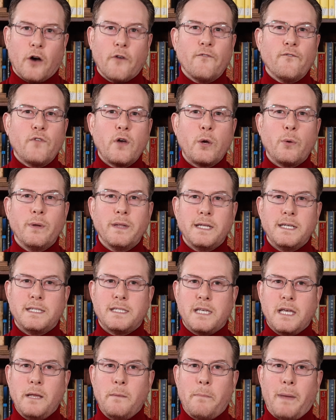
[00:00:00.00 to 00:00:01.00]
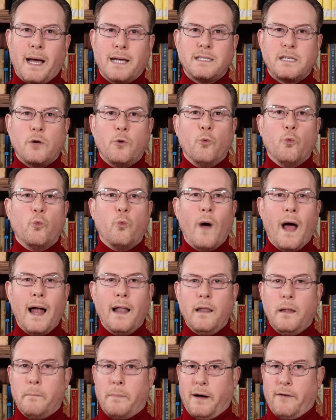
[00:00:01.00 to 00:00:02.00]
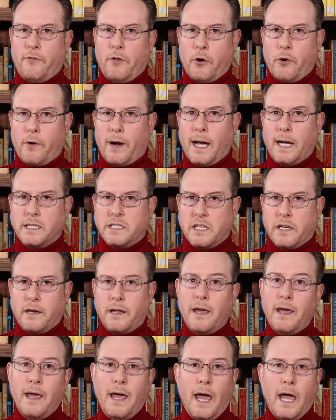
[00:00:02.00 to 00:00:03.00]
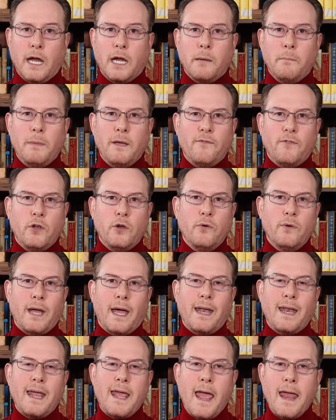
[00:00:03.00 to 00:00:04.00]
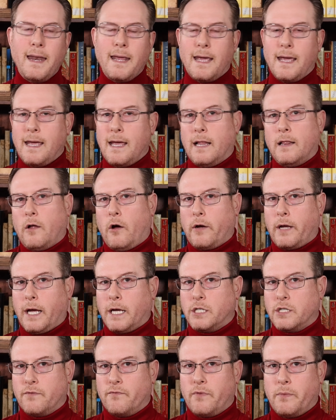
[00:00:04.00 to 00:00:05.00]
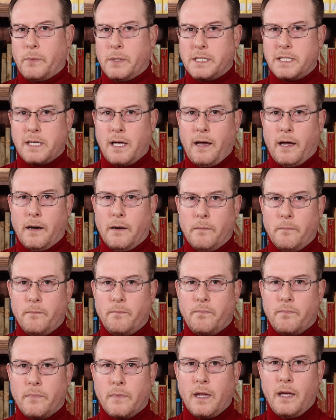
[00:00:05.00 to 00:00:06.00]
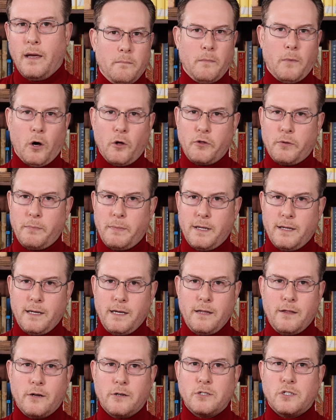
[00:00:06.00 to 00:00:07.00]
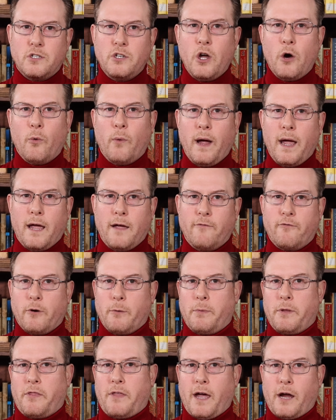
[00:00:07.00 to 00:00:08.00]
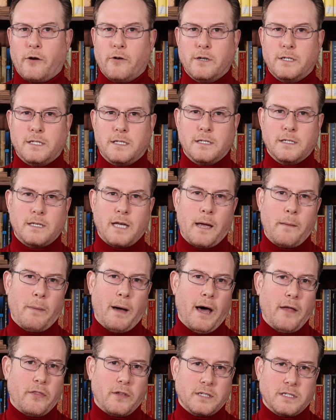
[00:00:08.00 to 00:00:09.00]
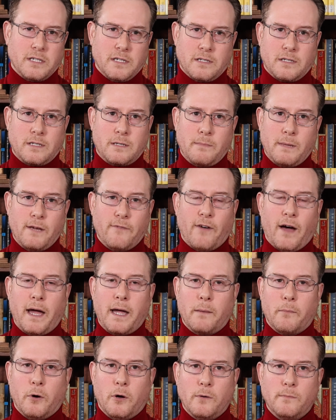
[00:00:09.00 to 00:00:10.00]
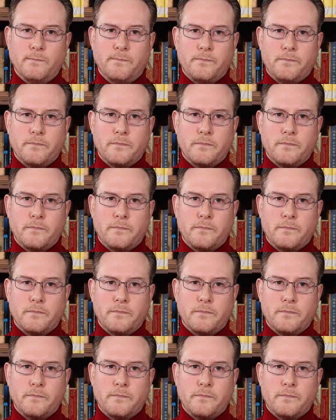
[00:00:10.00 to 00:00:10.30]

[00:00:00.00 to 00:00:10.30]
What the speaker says: are frequently seen passing well above the horizon and can be viewed at any elongation from the sun. Ultimately, there's no way for Pythagoras' hypothesis to be viable.